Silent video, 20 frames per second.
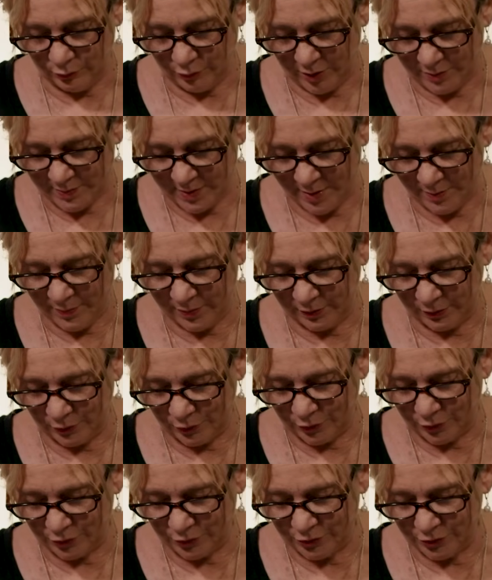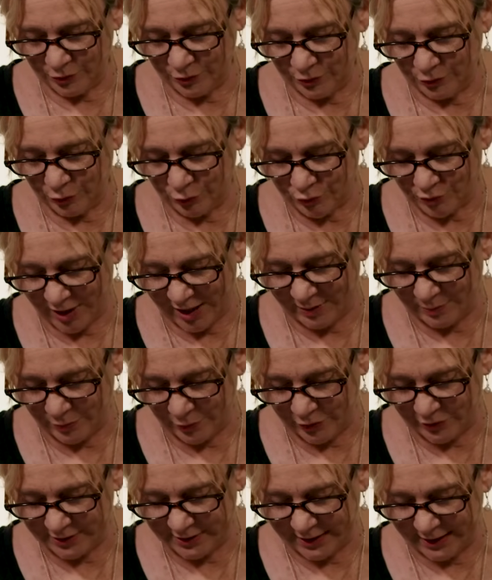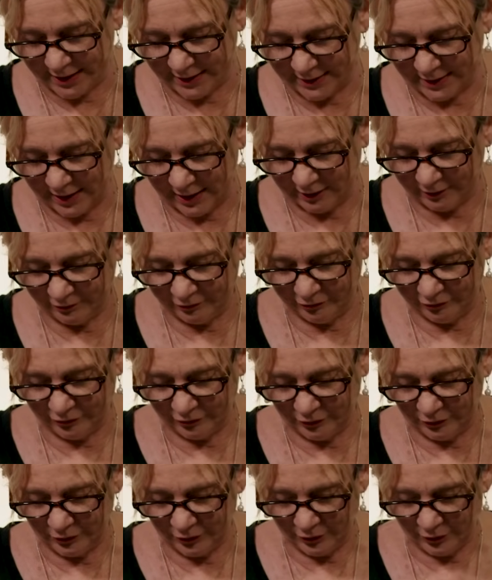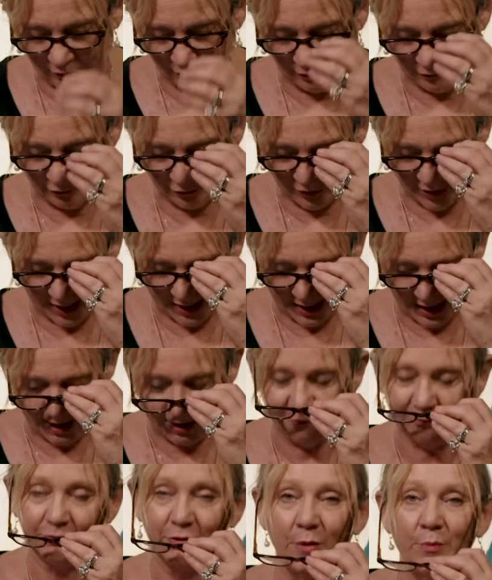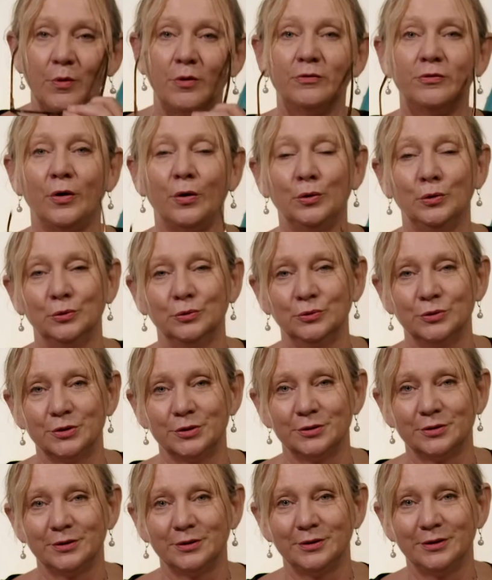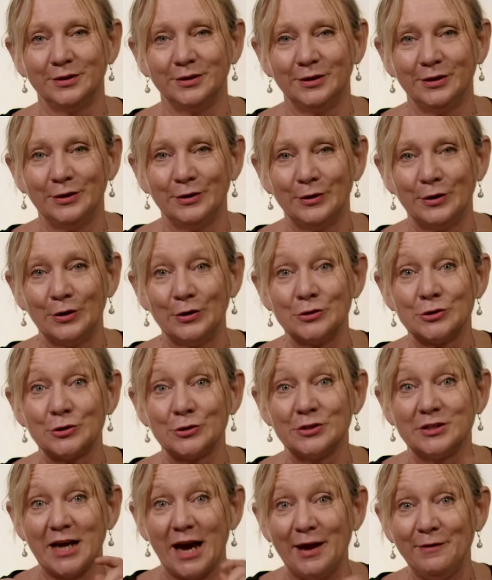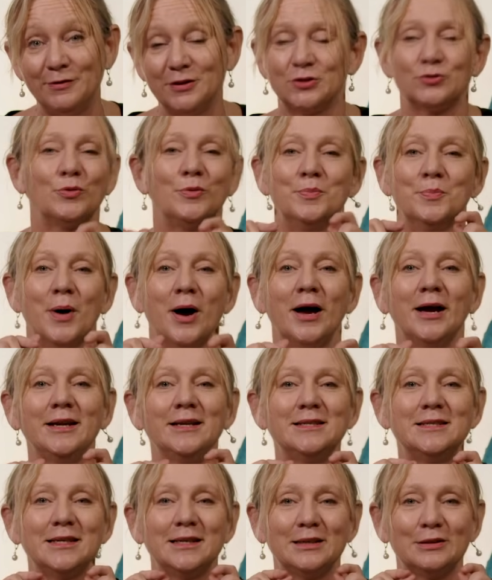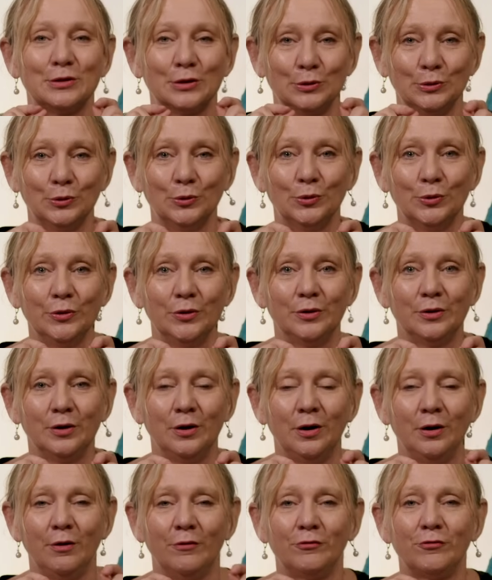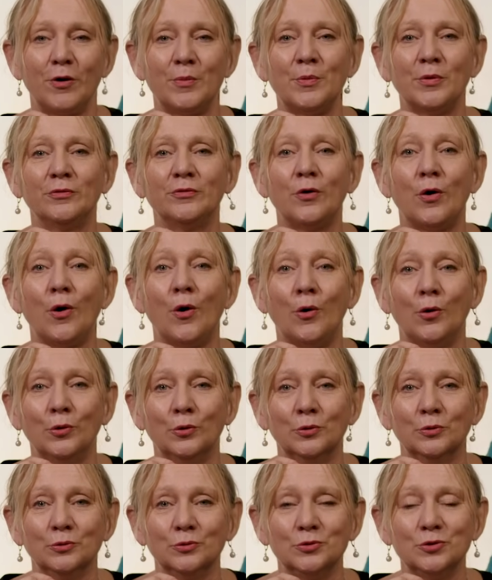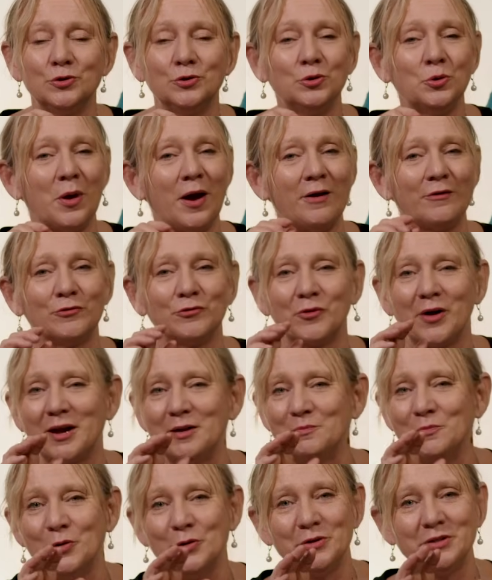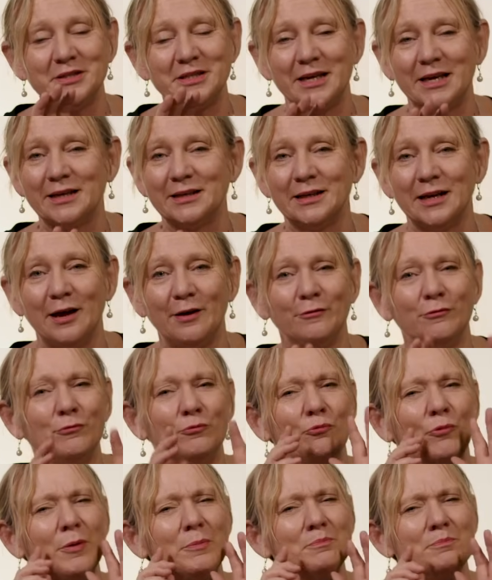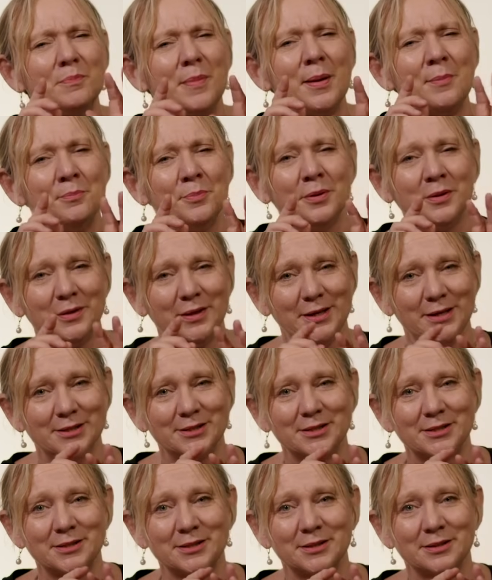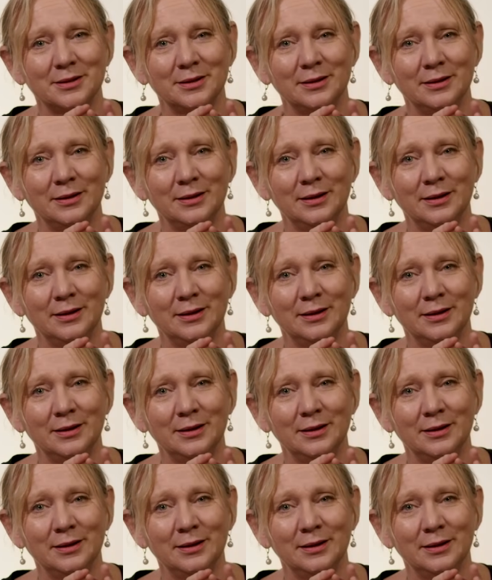"Remember, Lord, your great mercy and love, for they are from of old." So David's reminding the Lord, from of old you have great mercy and love. Remember this.